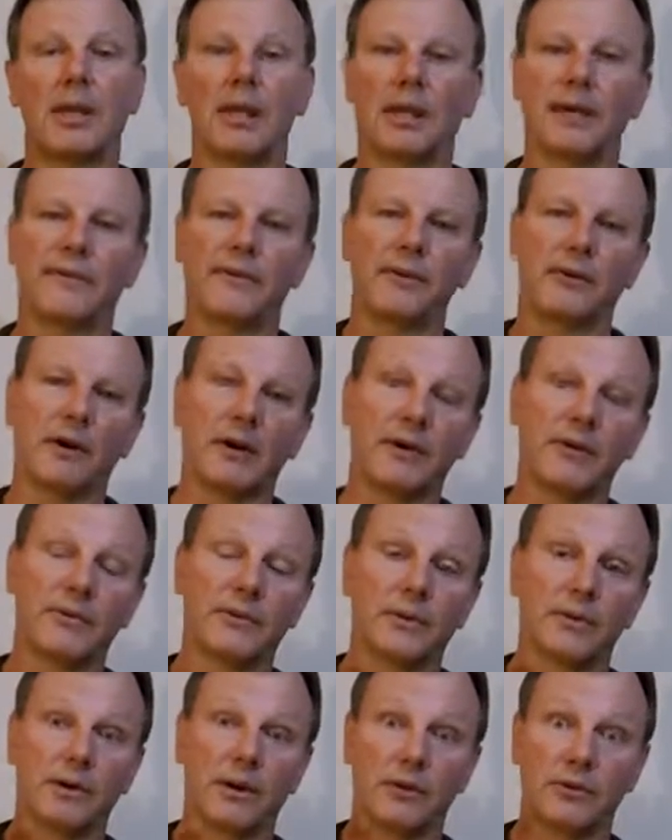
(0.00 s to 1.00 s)
and if you're
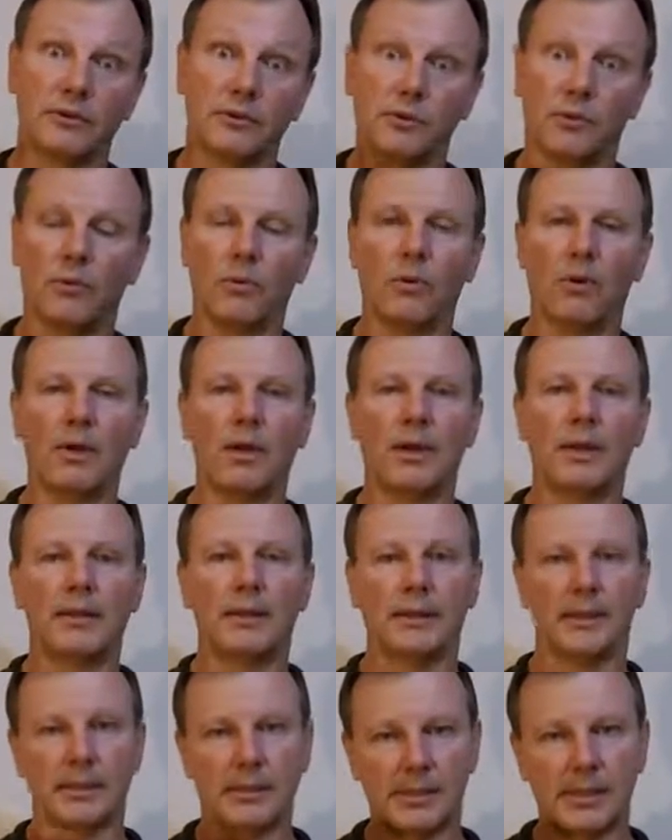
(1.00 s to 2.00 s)
after a door
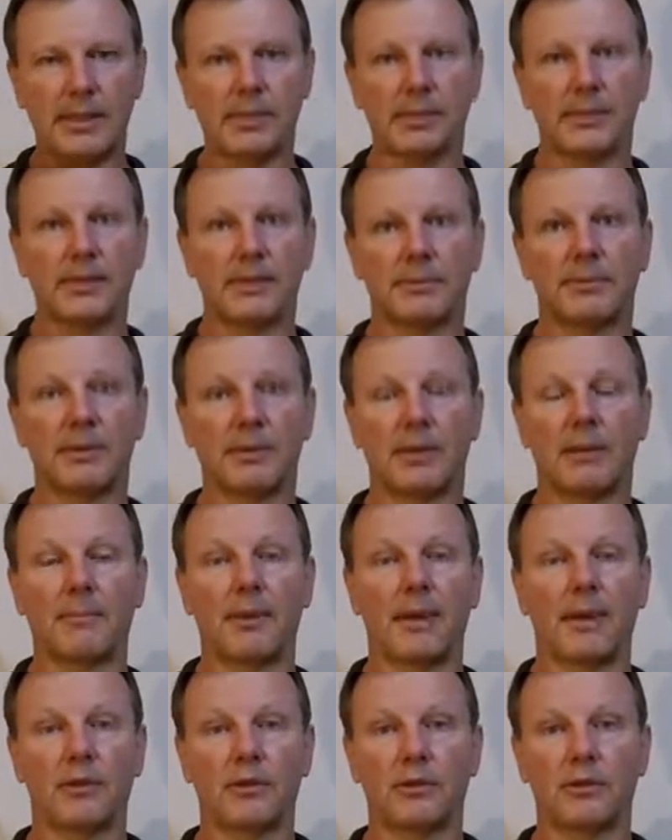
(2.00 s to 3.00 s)
that says something
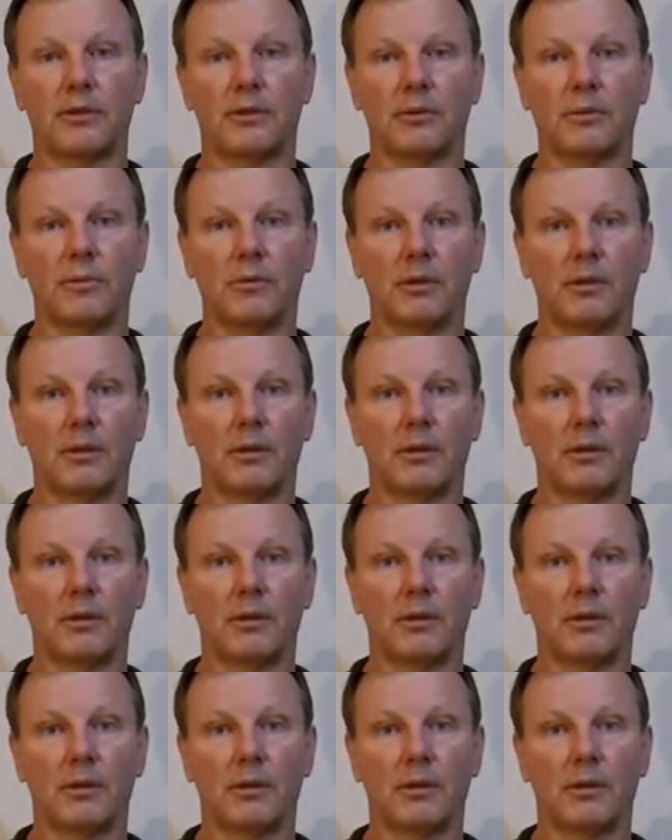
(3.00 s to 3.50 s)
about you,